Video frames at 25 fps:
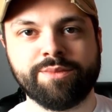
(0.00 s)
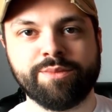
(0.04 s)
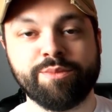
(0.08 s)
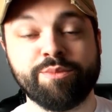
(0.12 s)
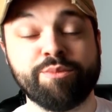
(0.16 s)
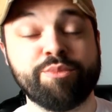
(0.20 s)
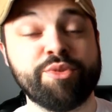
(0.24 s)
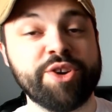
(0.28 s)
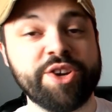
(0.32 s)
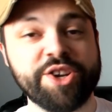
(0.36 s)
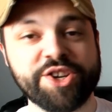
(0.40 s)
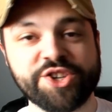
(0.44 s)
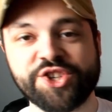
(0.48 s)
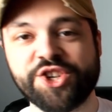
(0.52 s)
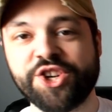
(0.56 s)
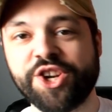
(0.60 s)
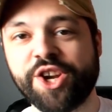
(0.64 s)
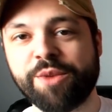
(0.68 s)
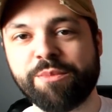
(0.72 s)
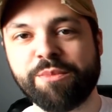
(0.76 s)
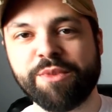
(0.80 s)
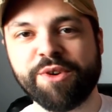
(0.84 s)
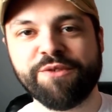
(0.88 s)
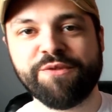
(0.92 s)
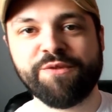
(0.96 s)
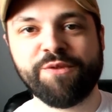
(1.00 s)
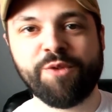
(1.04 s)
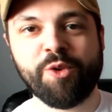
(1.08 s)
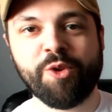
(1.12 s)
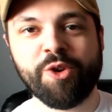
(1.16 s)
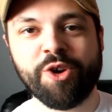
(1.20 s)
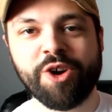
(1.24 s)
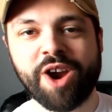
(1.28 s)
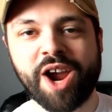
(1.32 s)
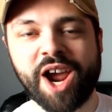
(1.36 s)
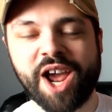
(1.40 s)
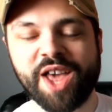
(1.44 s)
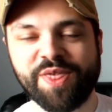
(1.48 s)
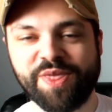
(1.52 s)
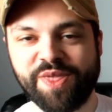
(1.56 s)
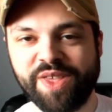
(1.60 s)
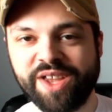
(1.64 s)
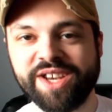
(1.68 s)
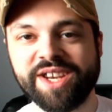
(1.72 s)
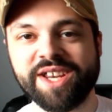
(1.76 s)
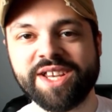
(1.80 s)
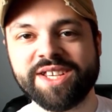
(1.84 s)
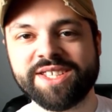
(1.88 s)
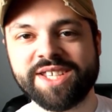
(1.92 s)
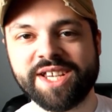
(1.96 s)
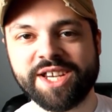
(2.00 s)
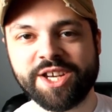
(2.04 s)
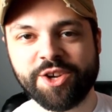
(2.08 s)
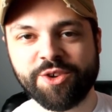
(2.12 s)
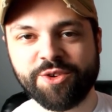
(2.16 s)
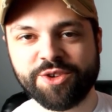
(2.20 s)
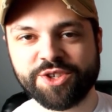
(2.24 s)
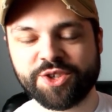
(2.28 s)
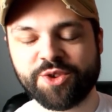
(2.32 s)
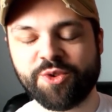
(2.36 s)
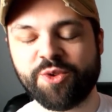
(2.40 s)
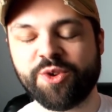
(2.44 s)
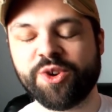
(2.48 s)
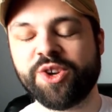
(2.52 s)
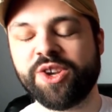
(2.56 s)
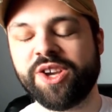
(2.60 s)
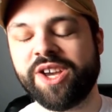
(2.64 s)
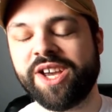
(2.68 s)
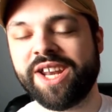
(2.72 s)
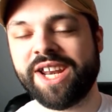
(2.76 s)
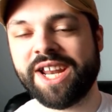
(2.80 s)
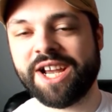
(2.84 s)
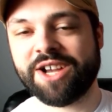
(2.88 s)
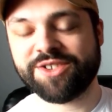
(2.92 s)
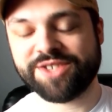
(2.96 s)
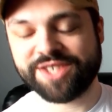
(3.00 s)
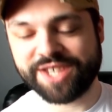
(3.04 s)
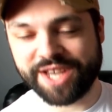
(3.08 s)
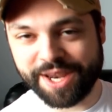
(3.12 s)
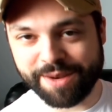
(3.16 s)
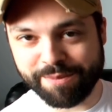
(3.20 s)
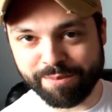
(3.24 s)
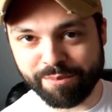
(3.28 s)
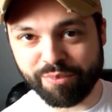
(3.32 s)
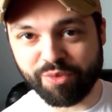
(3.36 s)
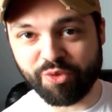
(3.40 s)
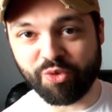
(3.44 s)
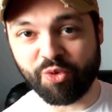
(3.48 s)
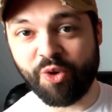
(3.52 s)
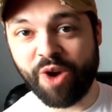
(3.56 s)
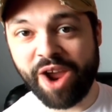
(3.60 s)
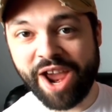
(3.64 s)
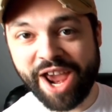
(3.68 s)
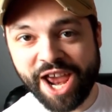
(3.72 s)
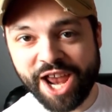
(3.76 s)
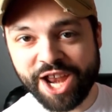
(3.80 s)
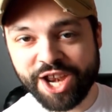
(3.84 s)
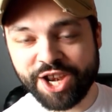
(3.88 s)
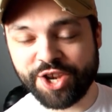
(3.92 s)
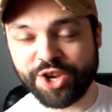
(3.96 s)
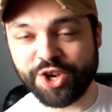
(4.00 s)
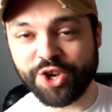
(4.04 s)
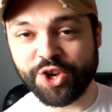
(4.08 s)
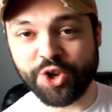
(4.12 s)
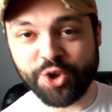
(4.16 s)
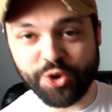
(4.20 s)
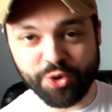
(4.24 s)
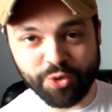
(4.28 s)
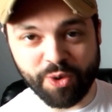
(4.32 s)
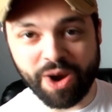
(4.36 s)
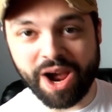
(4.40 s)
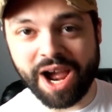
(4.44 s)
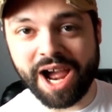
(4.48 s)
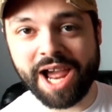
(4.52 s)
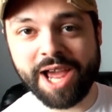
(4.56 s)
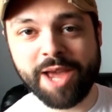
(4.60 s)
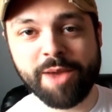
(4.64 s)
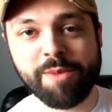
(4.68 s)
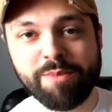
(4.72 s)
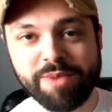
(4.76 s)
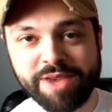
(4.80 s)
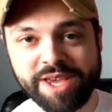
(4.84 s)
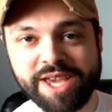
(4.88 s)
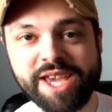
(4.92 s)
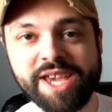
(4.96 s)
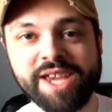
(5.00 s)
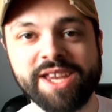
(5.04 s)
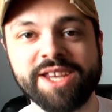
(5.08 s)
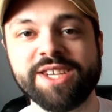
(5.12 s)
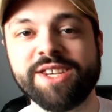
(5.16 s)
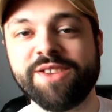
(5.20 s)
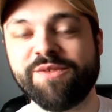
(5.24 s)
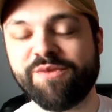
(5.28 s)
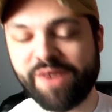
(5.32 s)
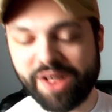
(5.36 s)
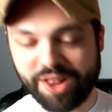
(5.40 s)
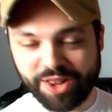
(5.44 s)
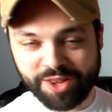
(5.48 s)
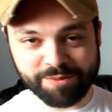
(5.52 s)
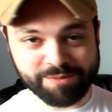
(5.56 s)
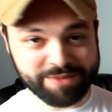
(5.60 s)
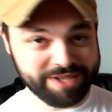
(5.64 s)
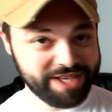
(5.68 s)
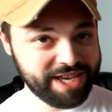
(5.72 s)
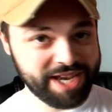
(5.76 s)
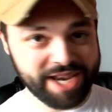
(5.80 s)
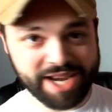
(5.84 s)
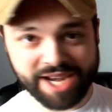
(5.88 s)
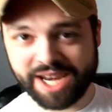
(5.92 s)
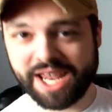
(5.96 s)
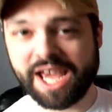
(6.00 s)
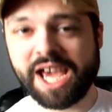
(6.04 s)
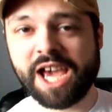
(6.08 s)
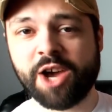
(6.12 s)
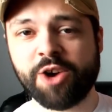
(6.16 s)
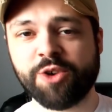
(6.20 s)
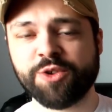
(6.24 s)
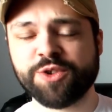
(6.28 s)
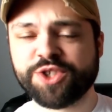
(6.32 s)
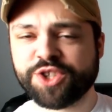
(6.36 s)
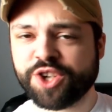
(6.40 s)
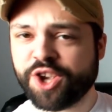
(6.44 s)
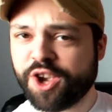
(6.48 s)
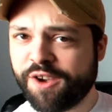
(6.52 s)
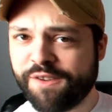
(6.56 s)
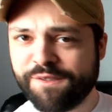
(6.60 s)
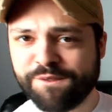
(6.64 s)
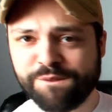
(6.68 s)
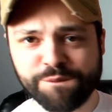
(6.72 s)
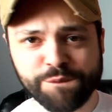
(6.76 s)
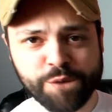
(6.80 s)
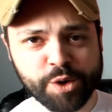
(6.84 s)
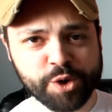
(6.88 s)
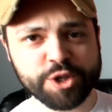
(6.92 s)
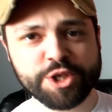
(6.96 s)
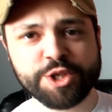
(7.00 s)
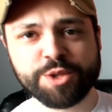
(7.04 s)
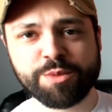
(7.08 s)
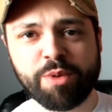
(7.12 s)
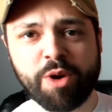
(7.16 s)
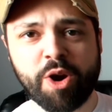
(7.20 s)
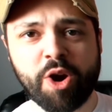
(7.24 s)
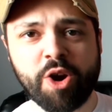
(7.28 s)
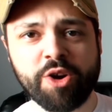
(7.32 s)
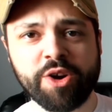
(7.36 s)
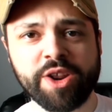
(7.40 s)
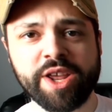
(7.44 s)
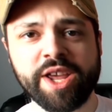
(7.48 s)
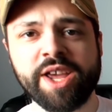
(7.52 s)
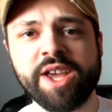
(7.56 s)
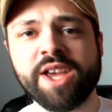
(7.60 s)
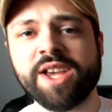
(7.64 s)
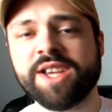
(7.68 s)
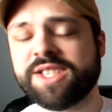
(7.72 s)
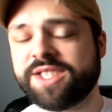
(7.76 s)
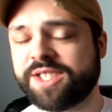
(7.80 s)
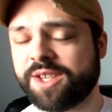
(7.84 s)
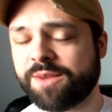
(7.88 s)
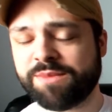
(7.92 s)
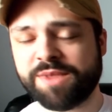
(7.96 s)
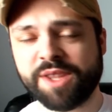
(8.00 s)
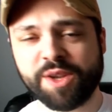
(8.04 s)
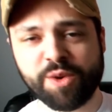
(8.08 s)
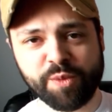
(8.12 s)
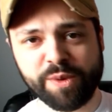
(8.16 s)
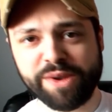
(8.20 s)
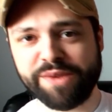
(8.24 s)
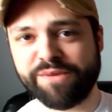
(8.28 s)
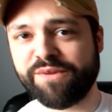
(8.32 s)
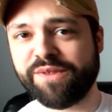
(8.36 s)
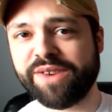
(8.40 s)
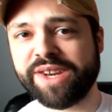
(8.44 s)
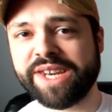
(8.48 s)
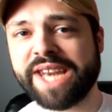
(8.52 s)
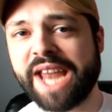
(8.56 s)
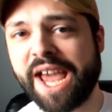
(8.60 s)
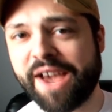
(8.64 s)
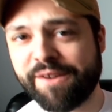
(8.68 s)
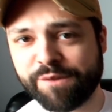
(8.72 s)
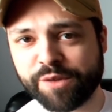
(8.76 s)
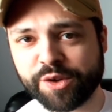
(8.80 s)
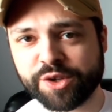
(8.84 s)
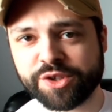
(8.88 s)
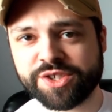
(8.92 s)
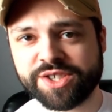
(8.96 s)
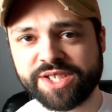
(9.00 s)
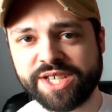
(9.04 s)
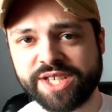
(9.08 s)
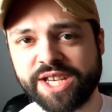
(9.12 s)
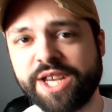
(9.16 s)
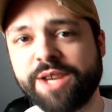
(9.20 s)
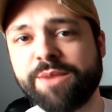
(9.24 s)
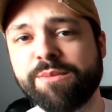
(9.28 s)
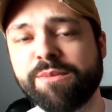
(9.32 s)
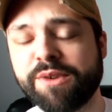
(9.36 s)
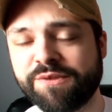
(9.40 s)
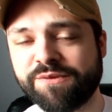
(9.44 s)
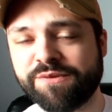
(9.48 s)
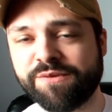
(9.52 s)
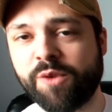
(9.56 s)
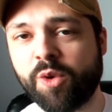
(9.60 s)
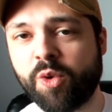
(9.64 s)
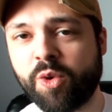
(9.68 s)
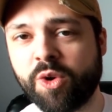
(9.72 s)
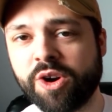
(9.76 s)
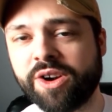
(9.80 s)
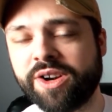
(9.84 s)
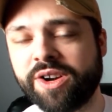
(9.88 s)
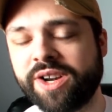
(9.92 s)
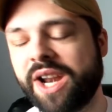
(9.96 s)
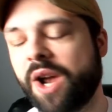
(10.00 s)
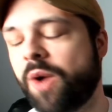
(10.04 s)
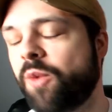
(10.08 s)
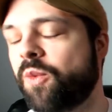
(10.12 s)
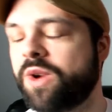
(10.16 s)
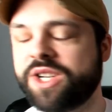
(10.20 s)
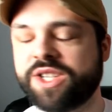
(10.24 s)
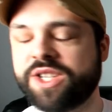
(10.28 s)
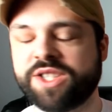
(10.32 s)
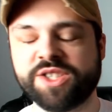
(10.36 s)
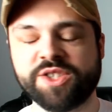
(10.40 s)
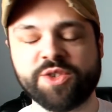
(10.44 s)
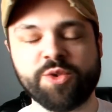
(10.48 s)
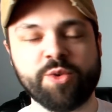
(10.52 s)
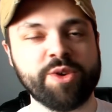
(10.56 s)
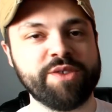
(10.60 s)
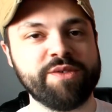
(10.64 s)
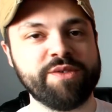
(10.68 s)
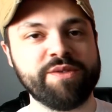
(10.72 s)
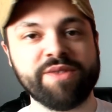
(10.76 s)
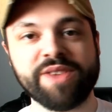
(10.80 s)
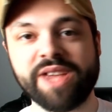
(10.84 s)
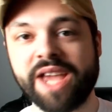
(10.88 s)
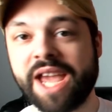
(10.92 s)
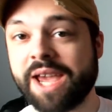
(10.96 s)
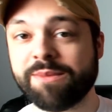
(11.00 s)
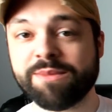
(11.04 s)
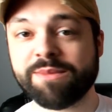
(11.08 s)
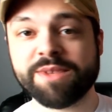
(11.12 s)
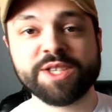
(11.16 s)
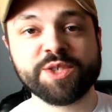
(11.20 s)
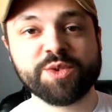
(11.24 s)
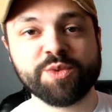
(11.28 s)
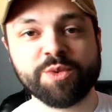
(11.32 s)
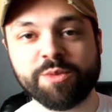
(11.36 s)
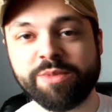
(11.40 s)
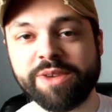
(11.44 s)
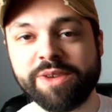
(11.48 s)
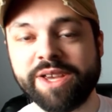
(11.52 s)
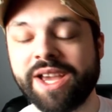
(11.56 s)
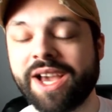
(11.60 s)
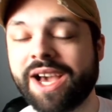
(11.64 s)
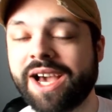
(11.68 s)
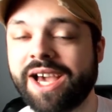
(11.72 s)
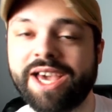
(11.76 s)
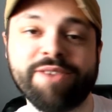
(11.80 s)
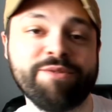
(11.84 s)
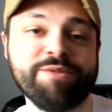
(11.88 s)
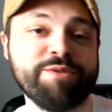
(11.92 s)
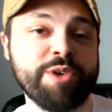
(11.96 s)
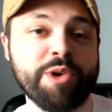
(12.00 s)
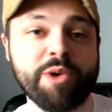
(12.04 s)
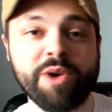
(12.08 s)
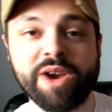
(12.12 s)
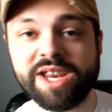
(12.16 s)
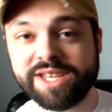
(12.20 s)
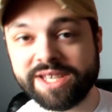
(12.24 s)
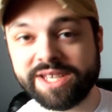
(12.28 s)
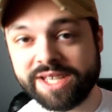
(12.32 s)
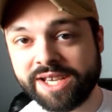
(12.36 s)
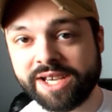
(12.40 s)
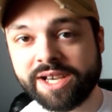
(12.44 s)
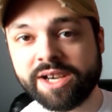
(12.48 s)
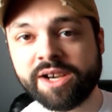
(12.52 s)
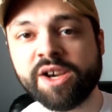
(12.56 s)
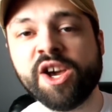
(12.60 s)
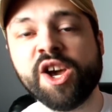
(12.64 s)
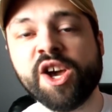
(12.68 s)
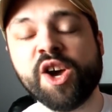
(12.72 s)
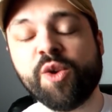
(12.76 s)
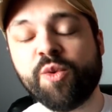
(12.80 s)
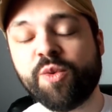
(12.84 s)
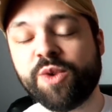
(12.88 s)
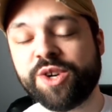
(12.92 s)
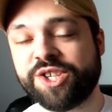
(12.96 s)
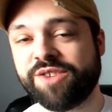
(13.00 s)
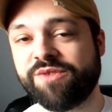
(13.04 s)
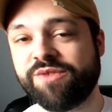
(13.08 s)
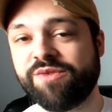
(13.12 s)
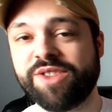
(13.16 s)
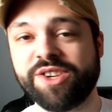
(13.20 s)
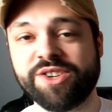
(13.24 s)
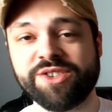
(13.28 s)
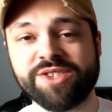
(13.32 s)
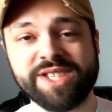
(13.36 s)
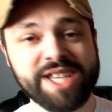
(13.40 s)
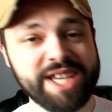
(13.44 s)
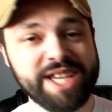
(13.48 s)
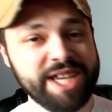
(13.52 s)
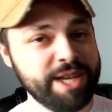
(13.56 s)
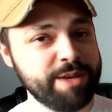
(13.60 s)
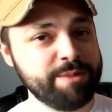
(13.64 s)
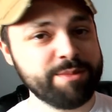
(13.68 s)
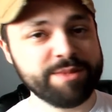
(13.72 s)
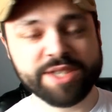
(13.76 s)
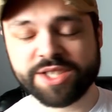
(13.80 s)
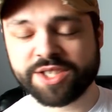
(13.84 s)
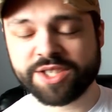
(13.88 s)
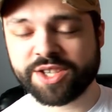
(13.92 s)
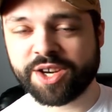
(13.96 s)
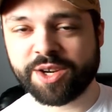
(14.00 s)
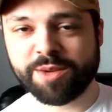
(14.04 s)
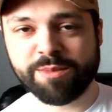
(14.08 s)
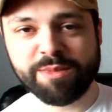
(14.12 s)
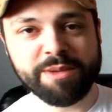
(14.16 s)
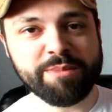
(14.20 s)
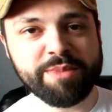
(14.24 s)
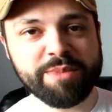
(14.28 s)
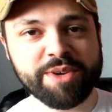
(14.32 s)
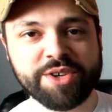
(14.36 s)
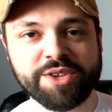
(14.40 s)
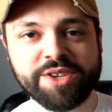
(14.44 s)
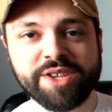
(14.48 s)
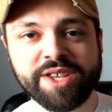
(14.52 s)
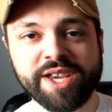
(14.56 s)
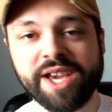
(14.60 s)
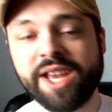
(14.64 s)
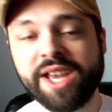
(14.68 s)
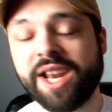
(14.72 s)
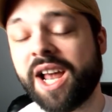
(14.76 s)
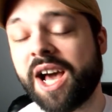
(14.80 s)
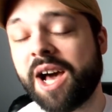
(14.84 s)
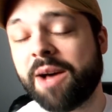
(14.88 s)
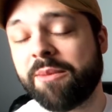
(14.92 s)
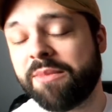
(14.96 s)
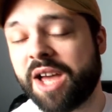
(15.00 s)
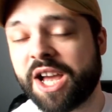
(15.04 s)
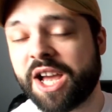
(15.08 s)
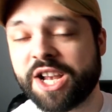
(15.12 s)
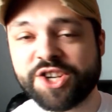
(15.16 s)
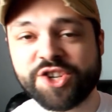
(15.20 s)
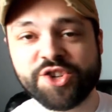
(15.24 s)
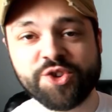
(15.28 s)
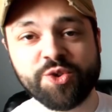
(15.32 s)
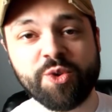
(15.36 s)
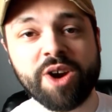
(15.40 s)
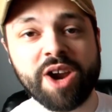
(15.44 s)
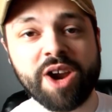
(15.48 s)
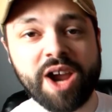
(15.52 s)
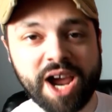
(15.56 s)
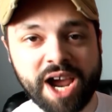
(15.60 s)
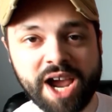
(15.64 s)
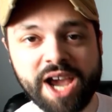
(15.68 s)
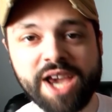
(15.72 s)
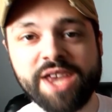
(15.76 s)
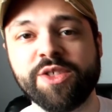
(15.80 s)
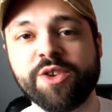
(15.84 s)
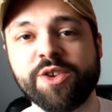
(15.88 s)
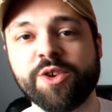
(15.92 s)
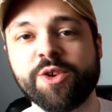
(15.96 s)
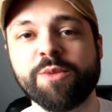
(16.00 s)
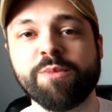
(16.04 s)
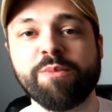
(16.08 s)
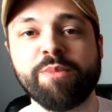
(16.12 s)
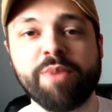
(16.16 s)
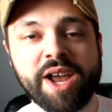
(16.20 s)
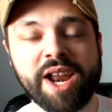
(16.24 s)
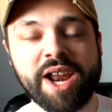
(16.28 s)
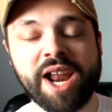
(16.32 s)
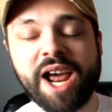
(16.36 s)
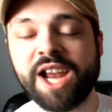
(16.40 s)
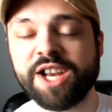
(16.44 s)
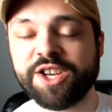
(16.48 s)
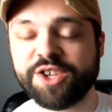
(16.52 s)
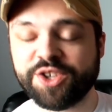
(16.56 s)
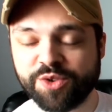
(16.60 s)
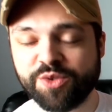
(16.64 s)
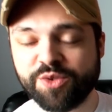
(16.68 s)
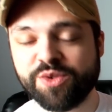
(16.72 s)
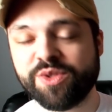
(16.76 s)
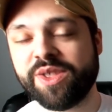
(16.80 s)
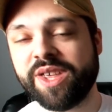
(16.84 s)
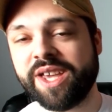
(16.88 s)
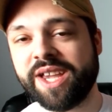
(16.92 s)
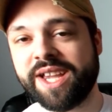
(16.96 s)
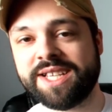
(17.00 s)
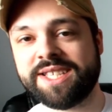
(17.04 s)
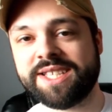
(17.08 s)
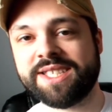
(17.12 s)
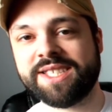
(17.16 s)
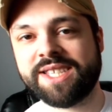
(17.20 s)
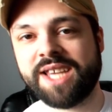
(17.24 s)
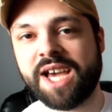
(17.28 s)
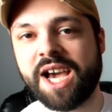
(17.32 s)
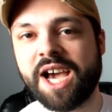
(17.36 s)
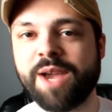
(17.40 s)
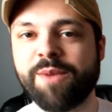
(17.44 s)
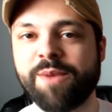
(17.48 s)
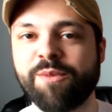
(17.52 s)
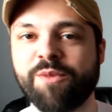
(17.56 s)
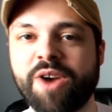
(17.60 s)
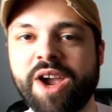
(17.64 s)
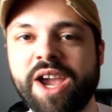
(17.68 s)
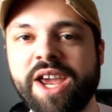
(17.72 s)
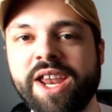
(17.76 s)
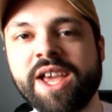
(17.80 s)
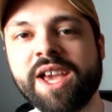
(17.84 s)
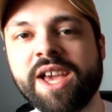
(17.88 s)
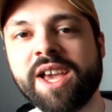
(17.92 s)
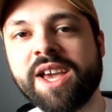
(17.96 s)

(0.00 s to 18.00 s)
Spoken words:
Prediction number 4, I think Nintendo is going to announce a brand new IP developed in-house, first party, something we've never seen before. Now, what sort of game this will be, I have no idea. Which of their teams is going to be building it, I'm not sure either, but I do think it's time, right?